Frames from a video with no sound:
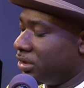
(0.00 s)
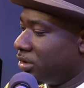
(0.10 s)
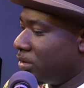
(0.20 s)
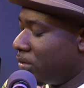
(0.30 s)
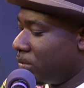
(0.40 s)

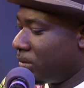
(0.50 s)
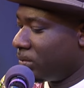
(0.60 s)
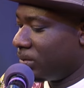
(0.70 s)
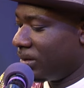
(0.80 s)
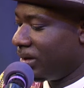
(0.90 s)
So,
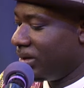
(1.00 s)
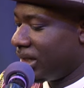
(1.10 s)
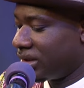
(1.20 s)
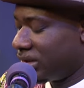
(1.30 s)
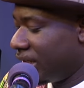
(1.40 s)

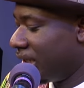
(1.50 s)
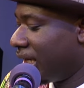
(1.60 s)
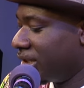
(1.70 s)
not to get